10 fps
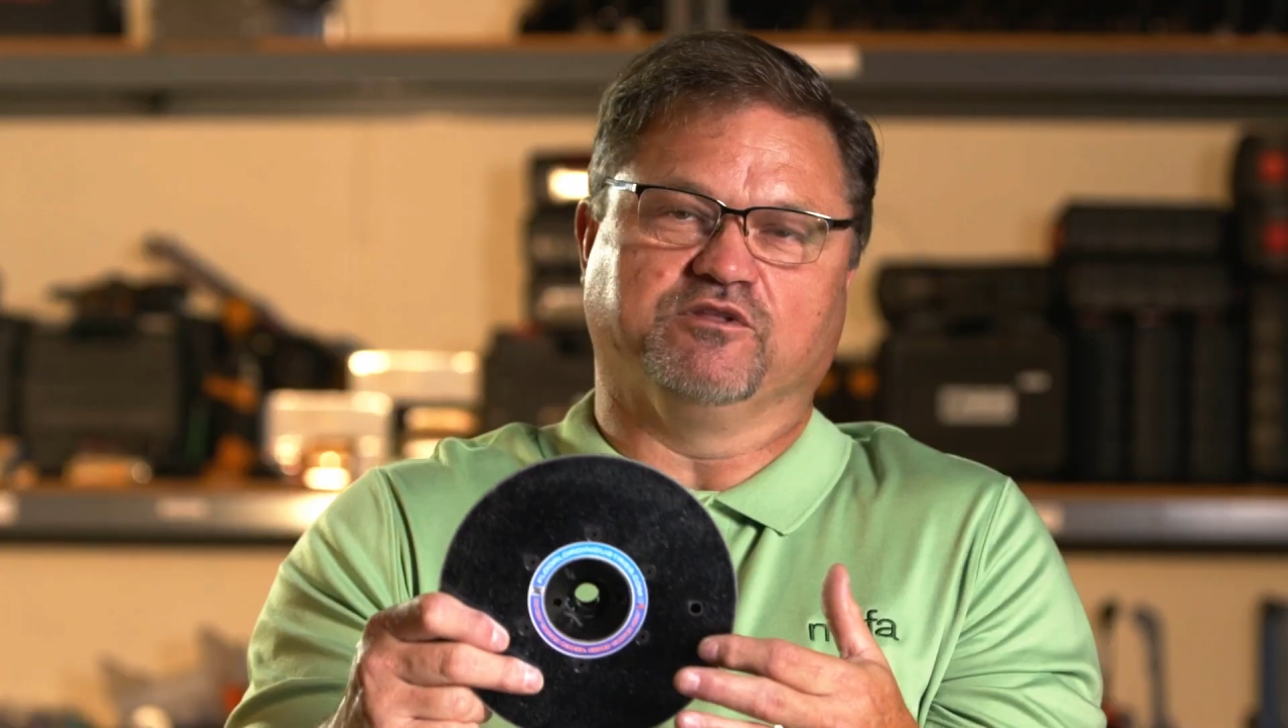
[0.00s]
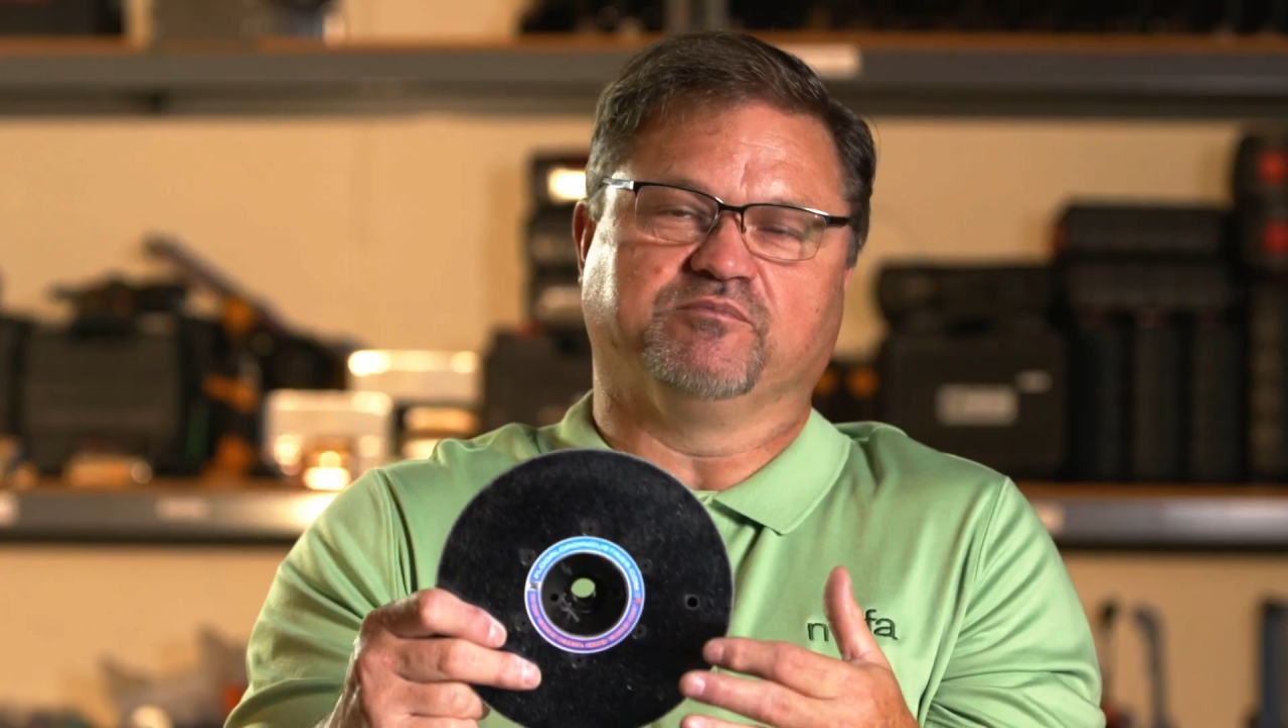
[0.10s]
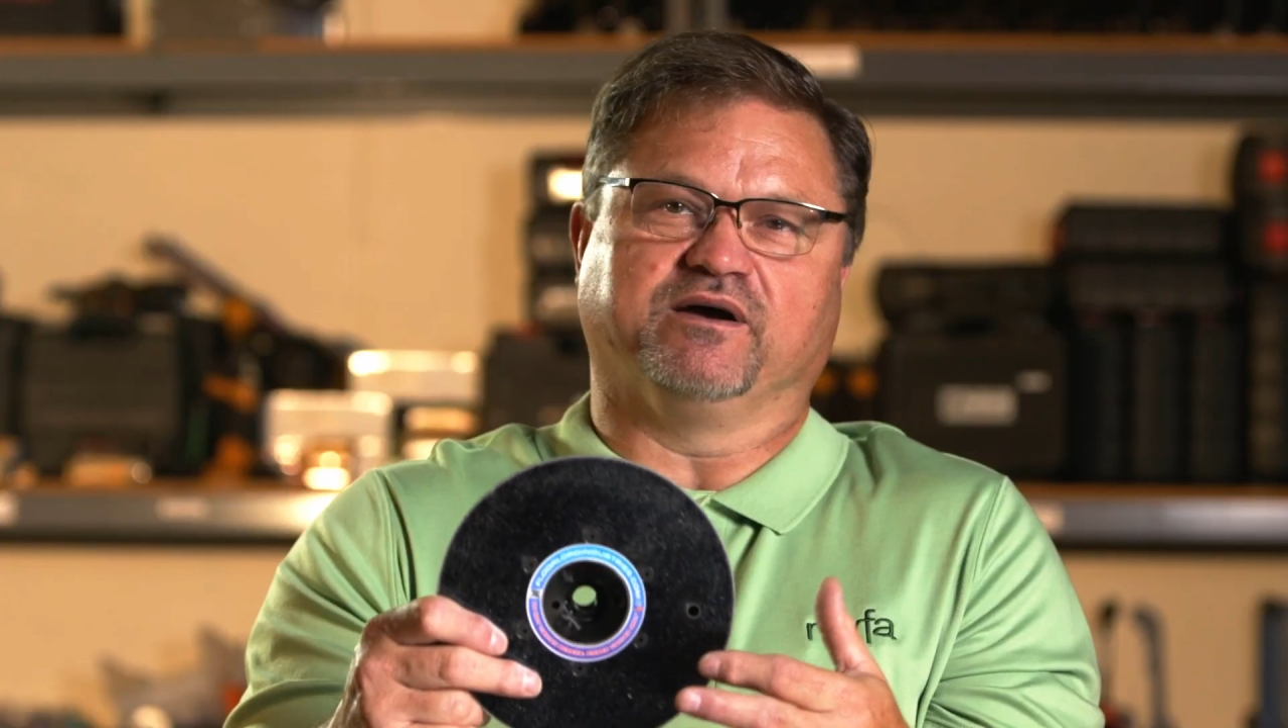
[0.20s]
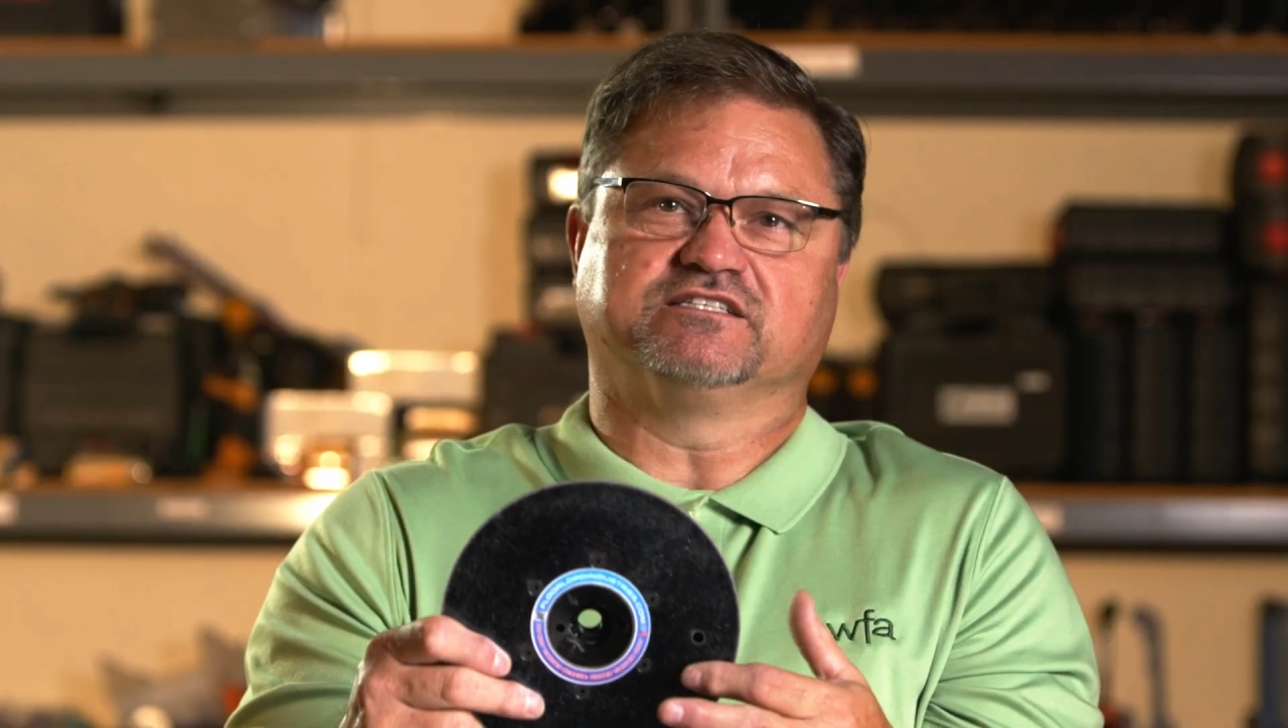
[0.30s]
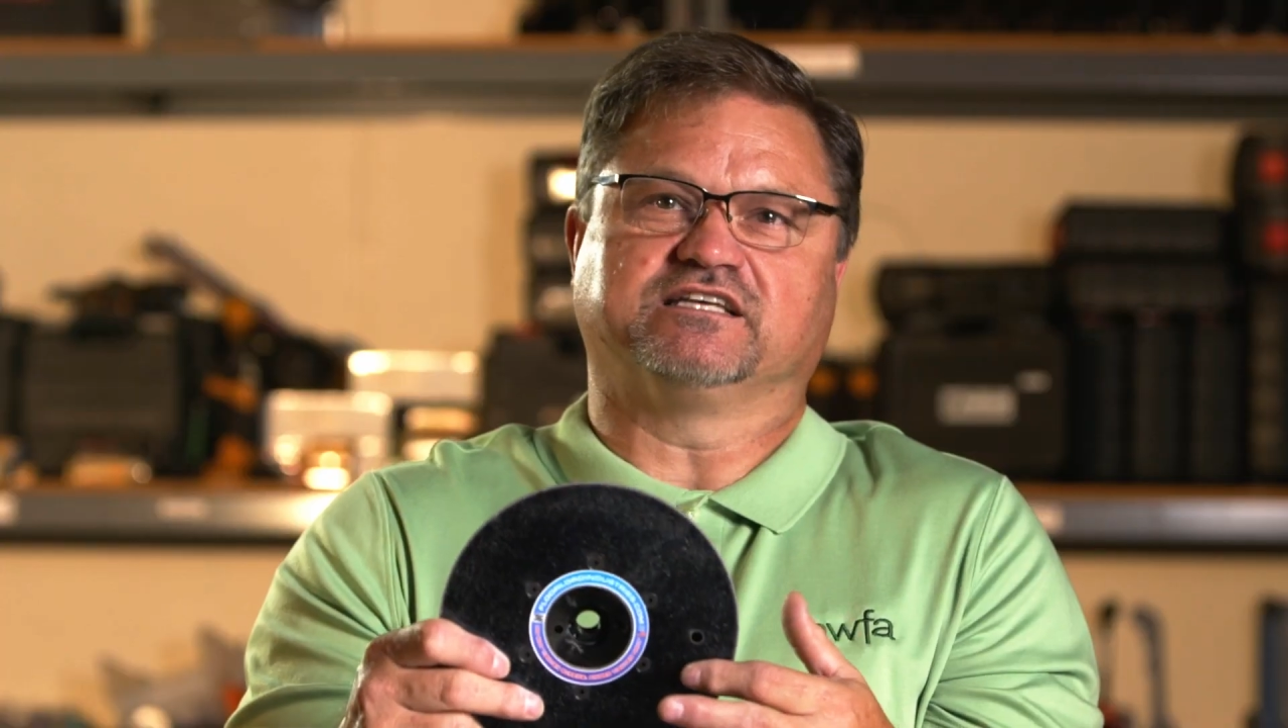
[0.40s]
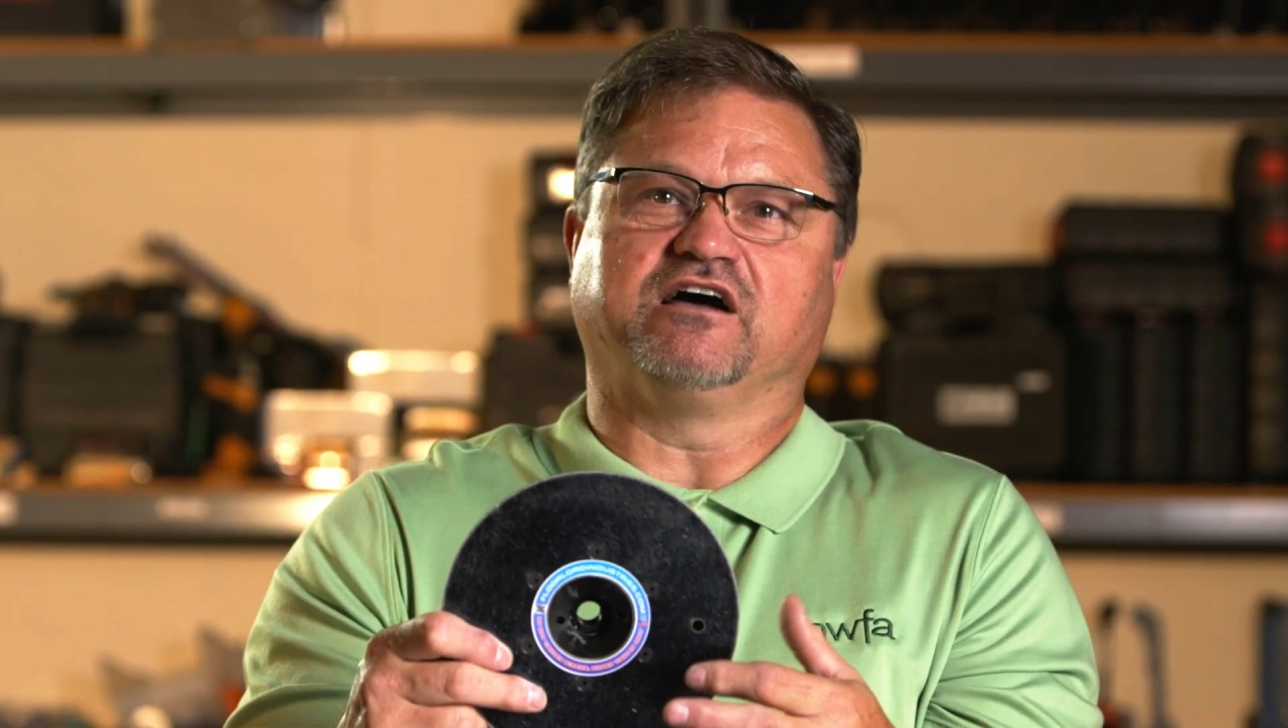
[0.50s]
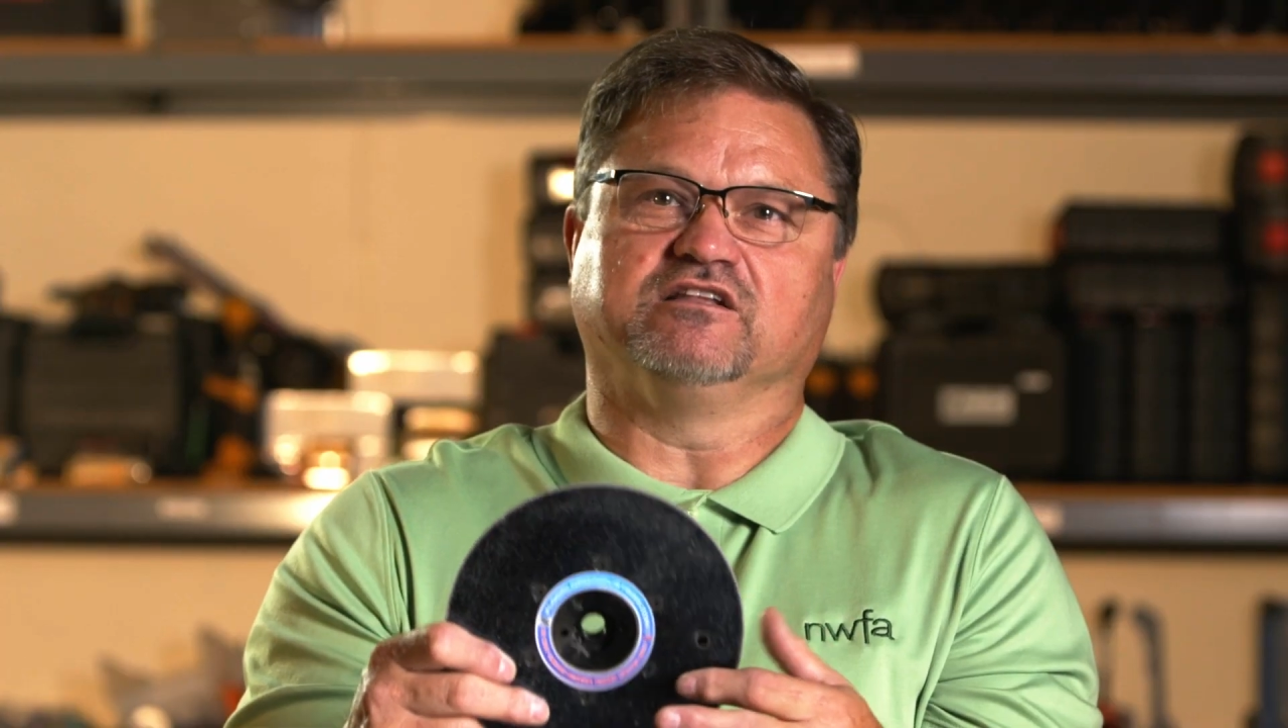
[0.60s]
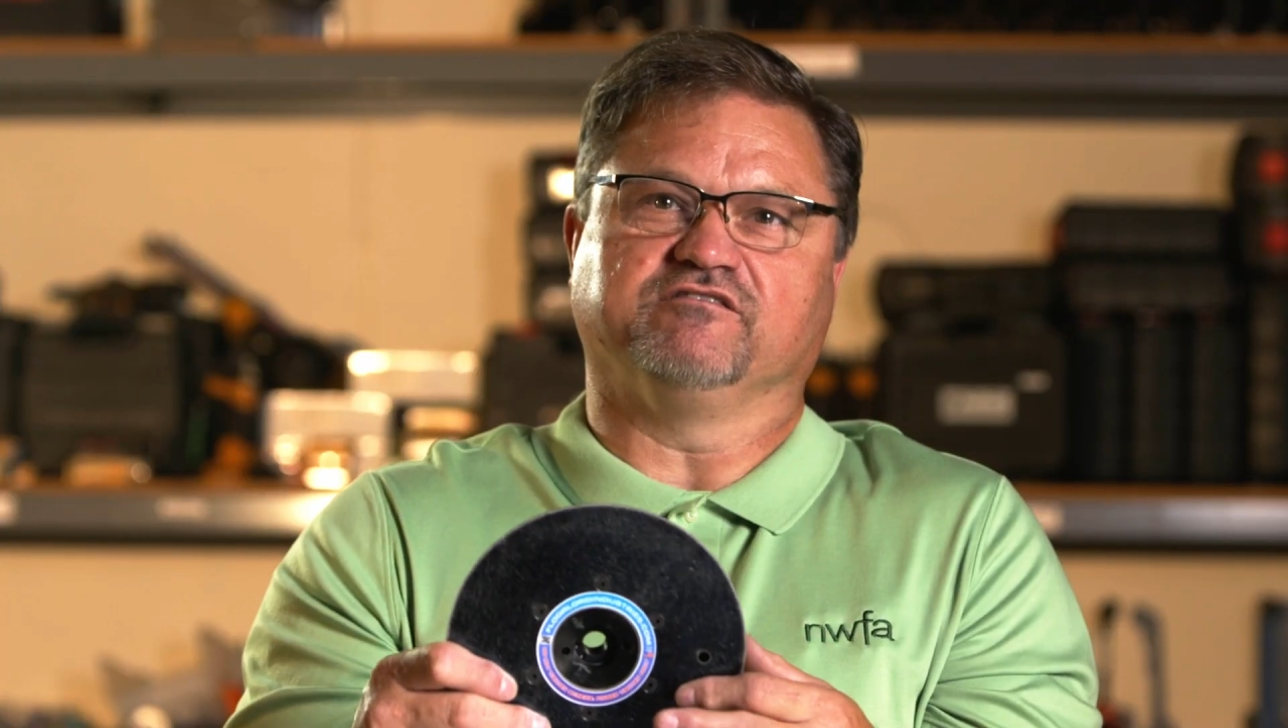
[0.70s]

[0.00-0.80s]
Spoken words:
with my style